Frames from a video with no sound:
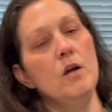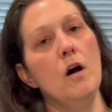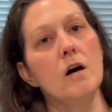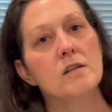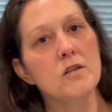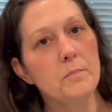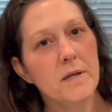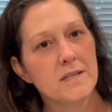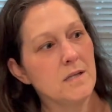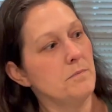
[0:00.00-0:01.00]
Also
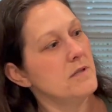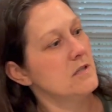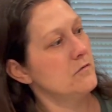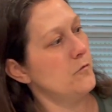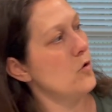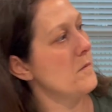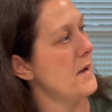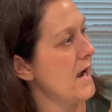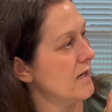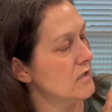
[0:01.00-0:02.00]
picked up this four
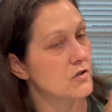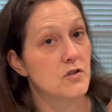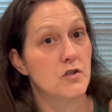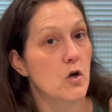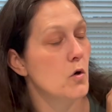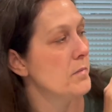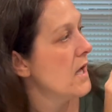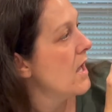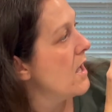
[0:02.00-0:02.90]
pack of soap